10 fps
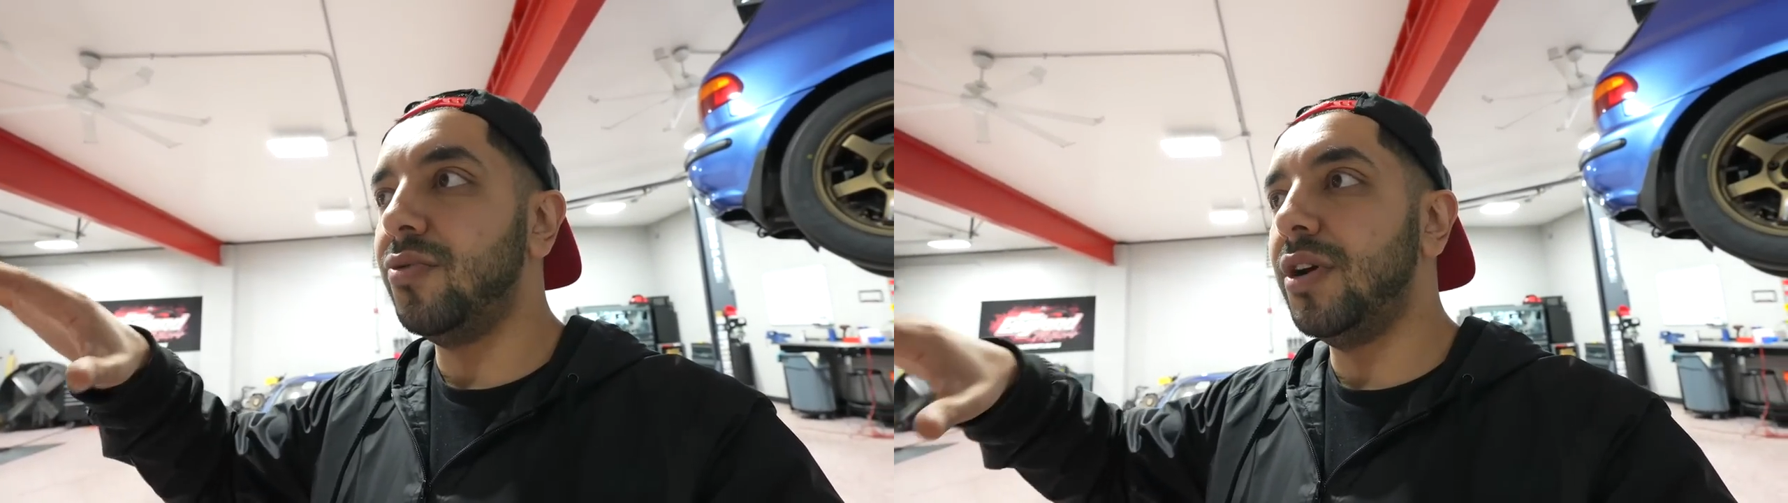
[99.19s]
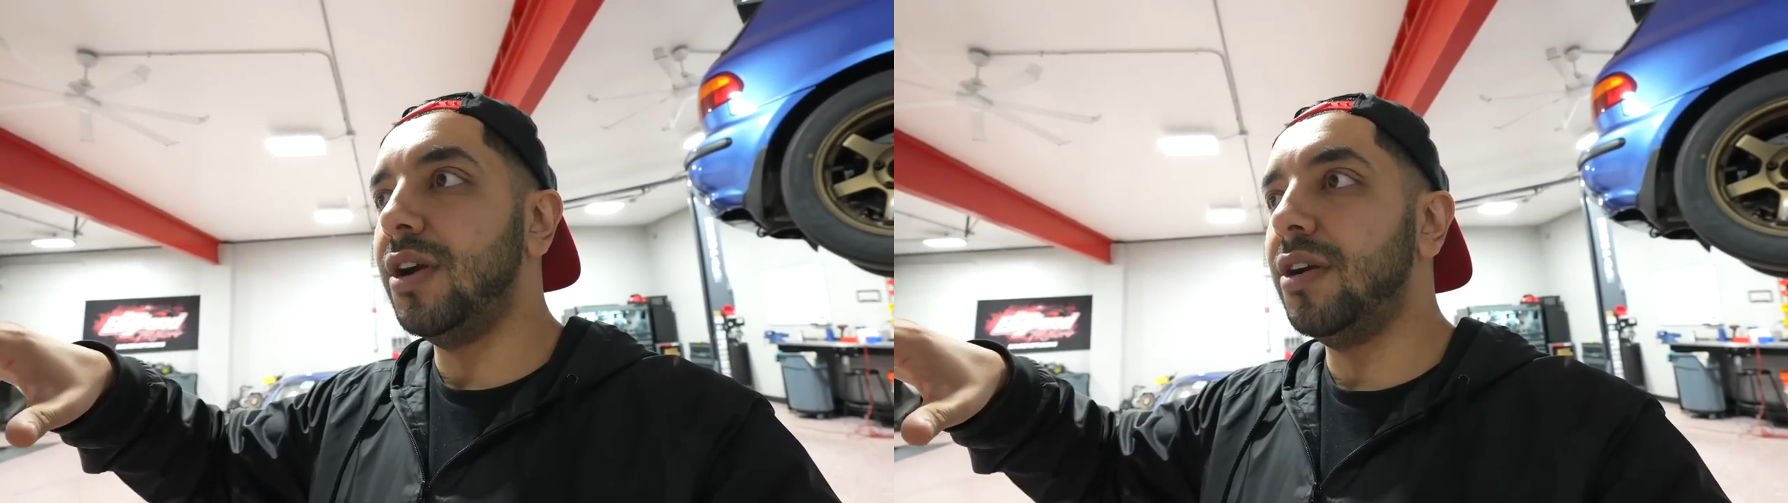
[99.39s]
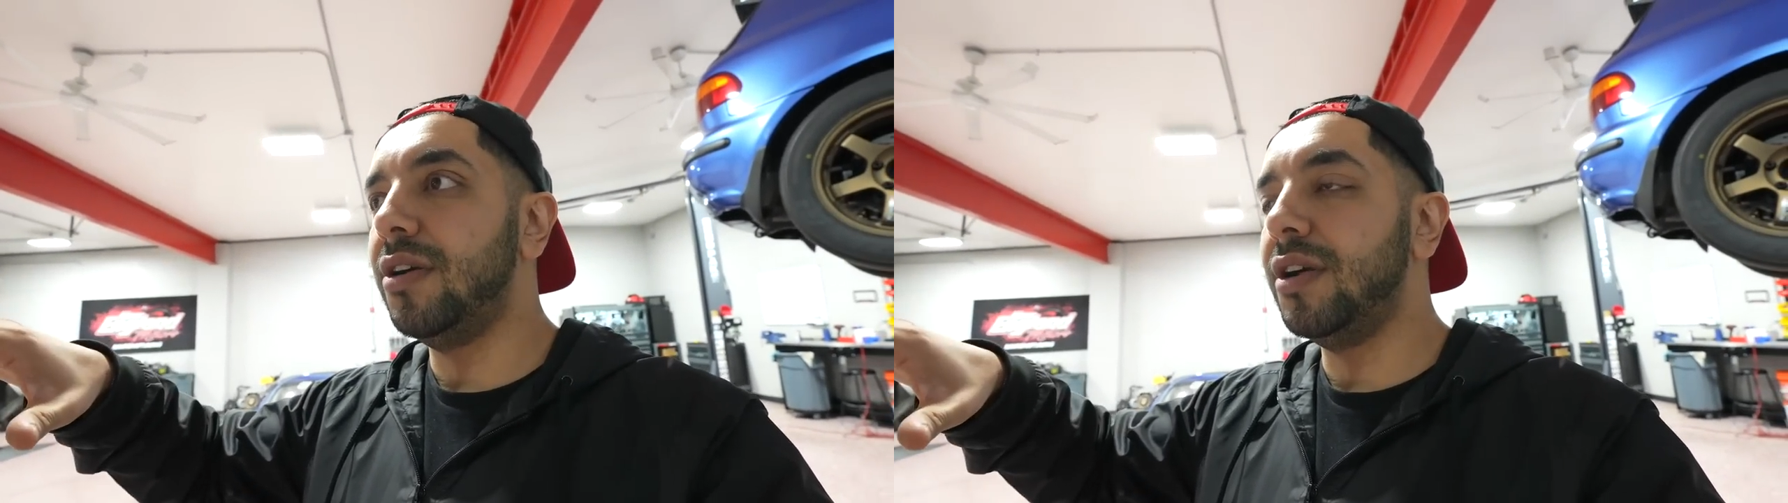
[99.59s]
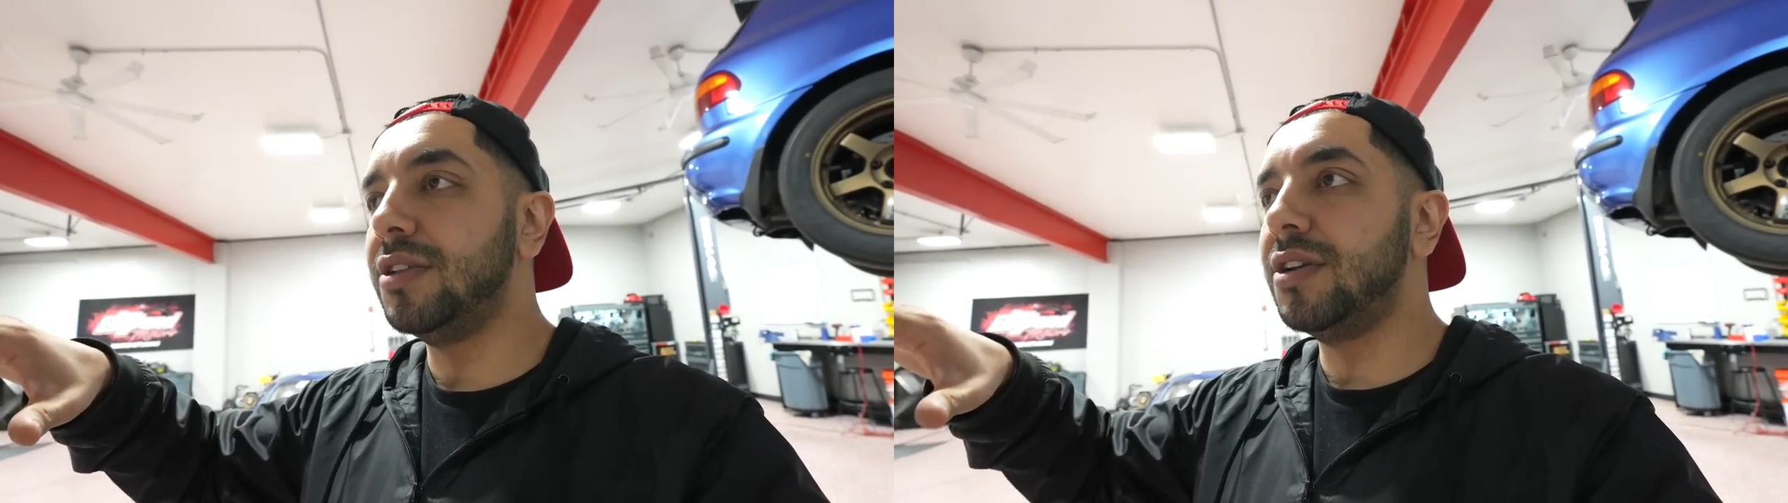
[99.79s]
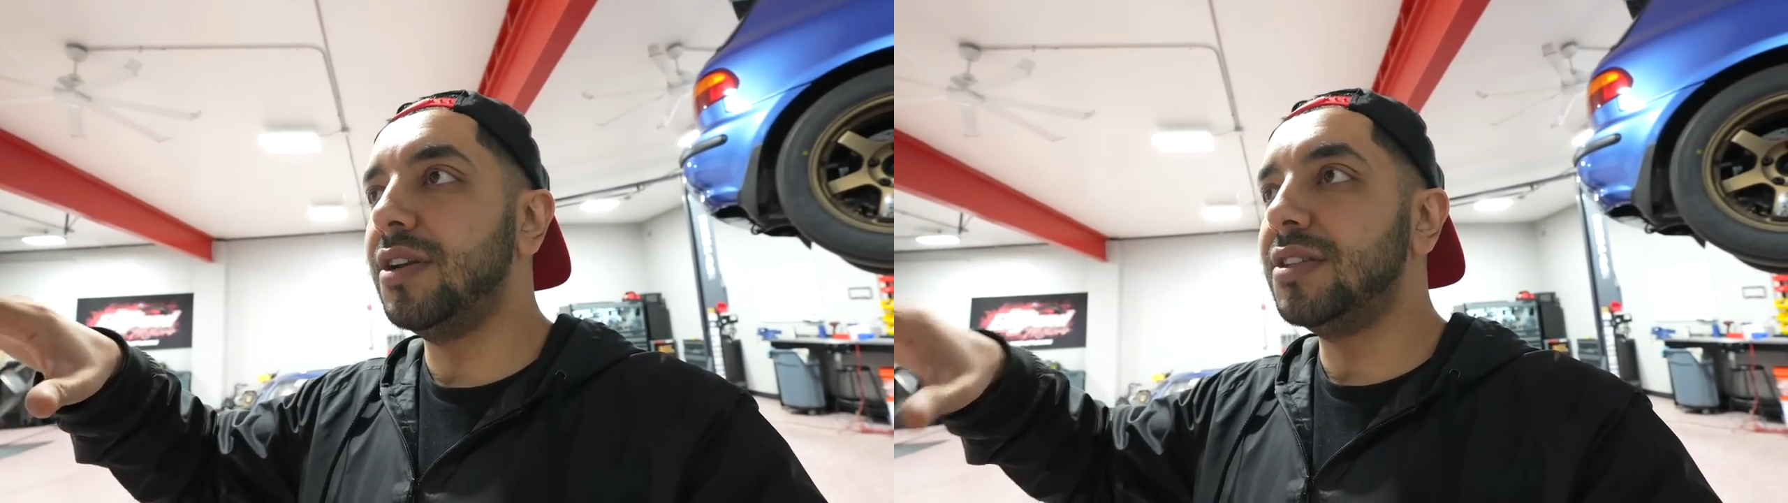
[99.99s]
where
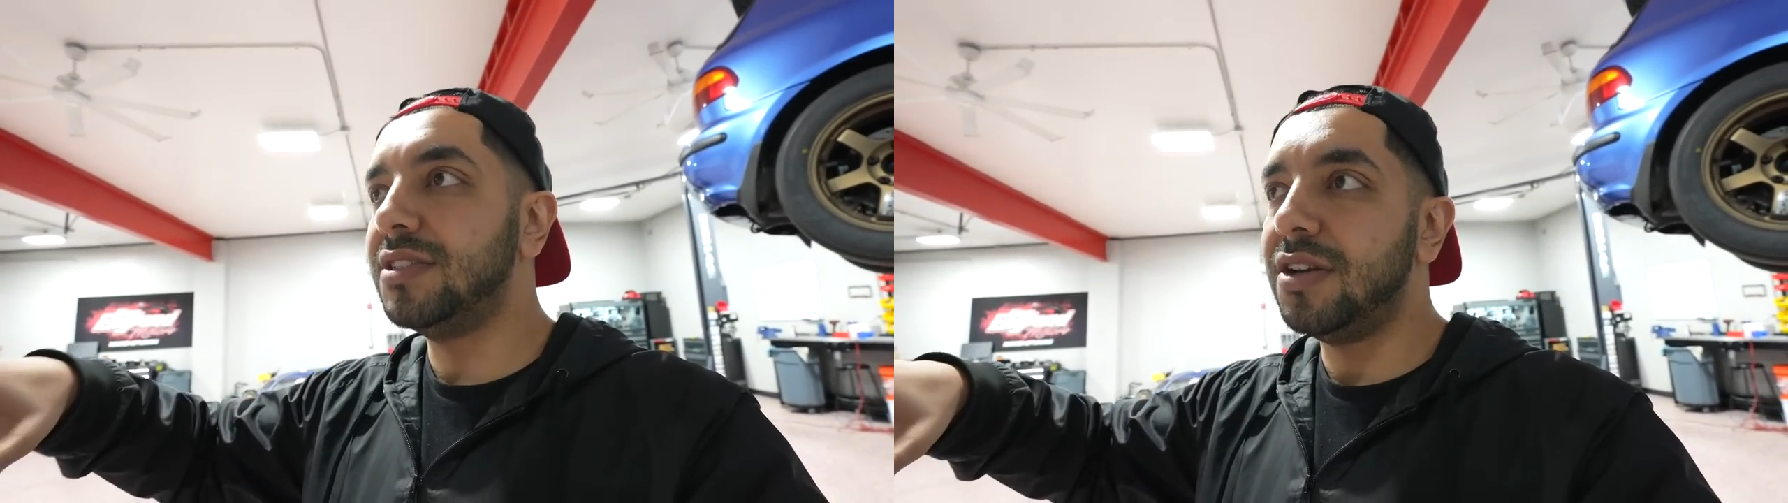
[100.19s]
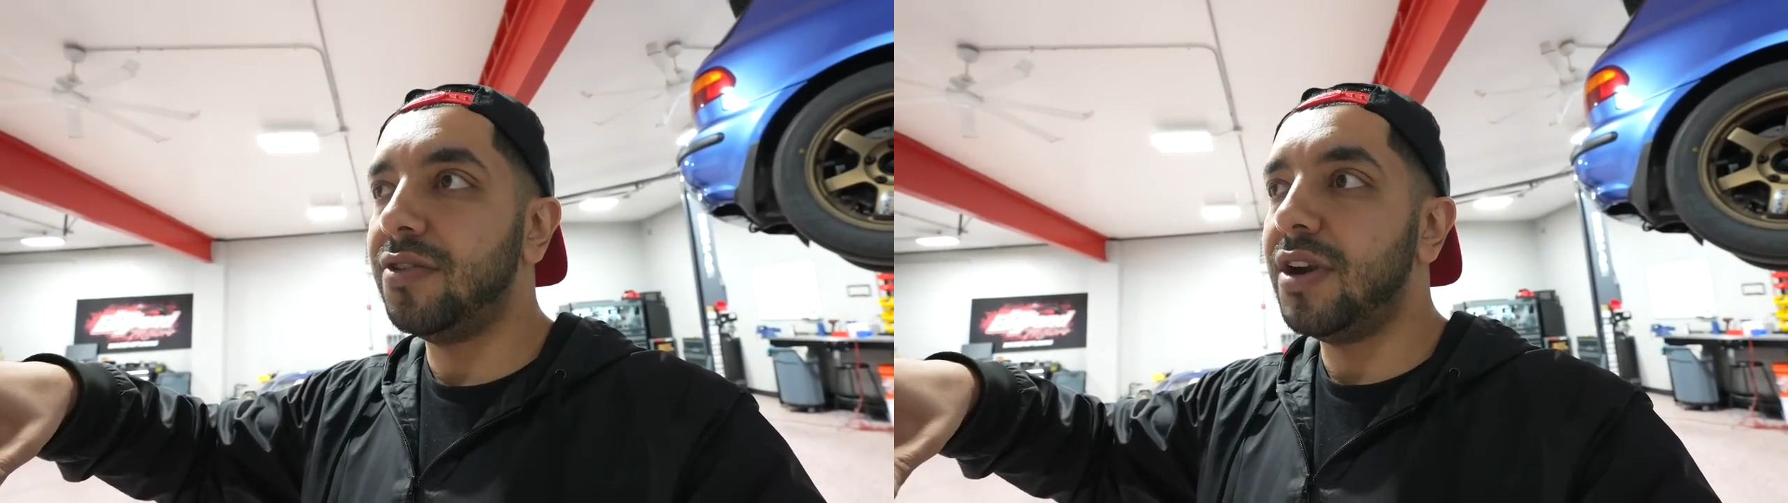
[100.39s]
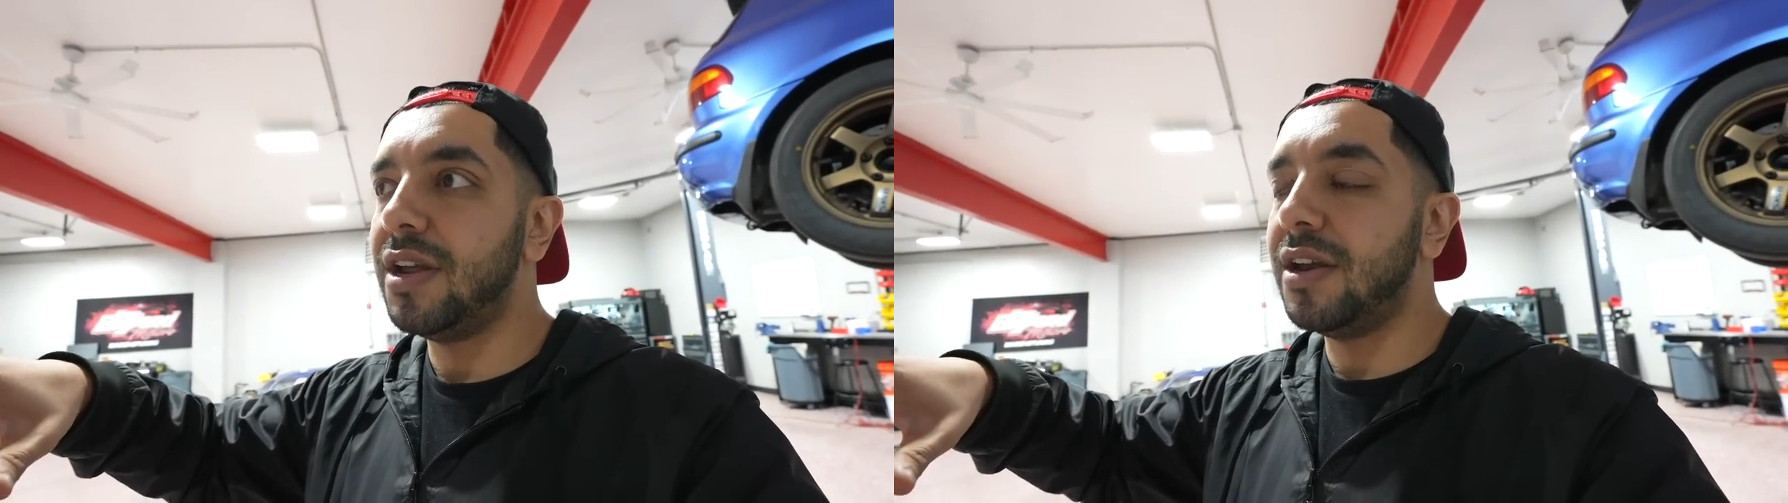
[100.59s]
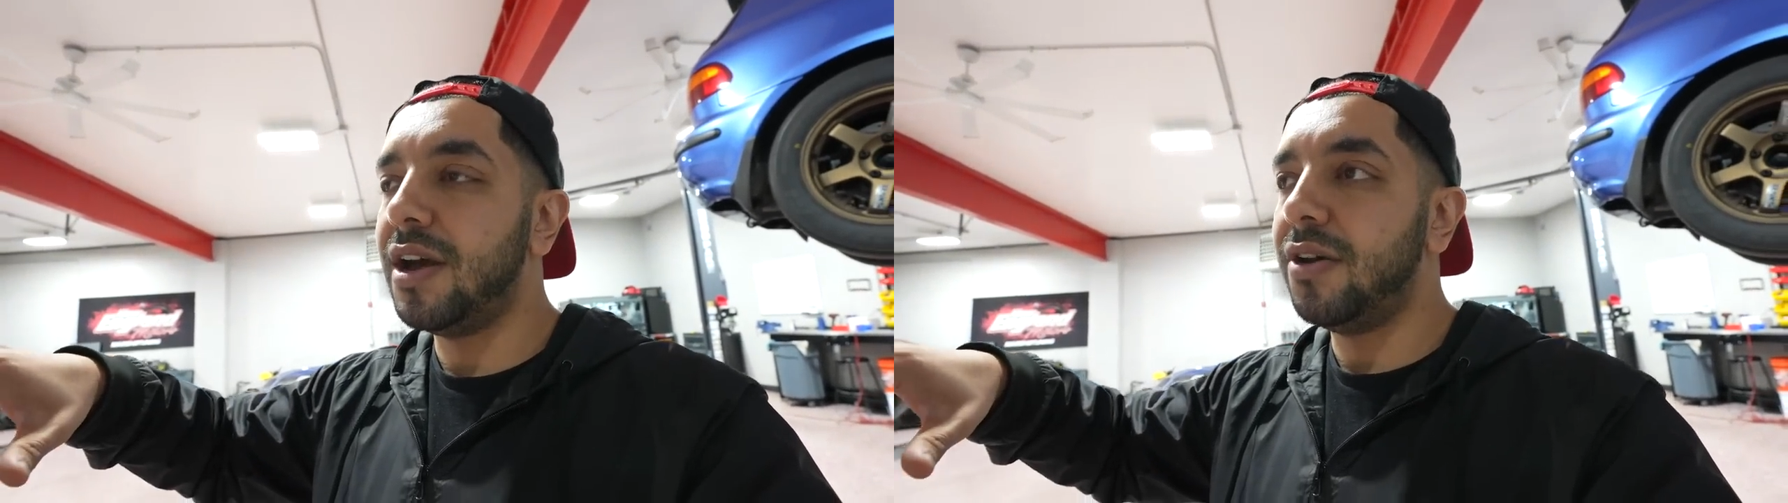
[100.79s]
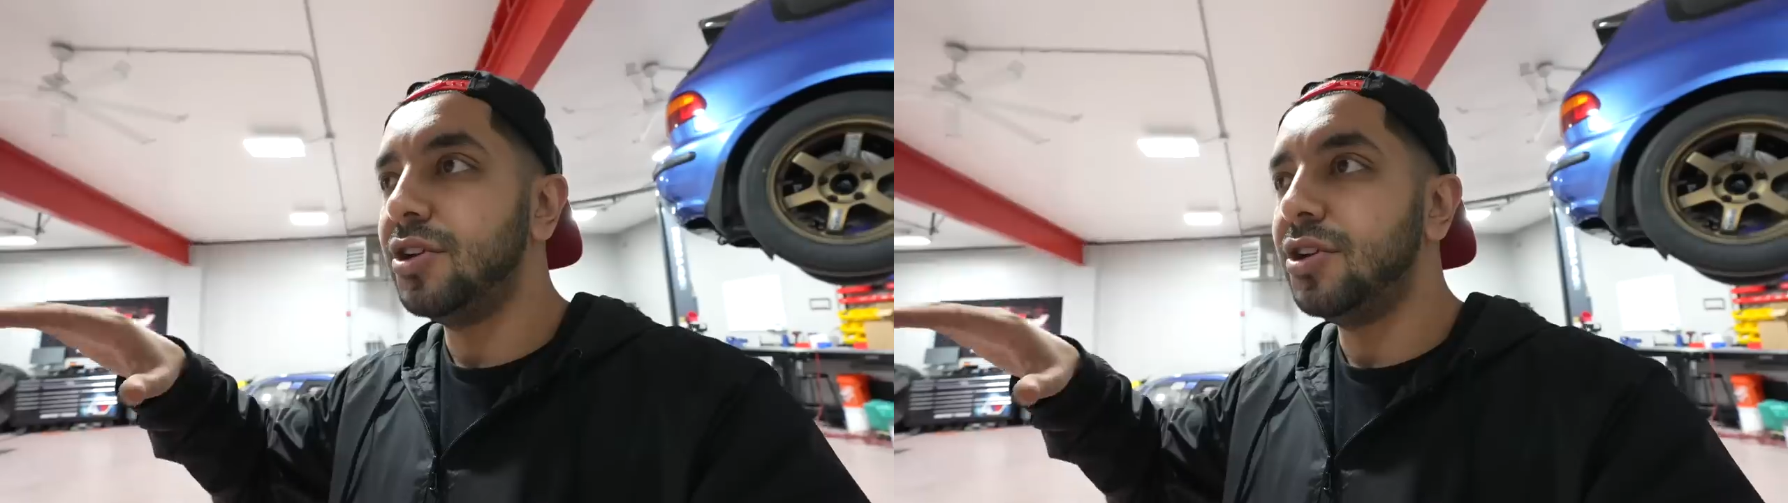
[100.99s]
it's gonna sit right now.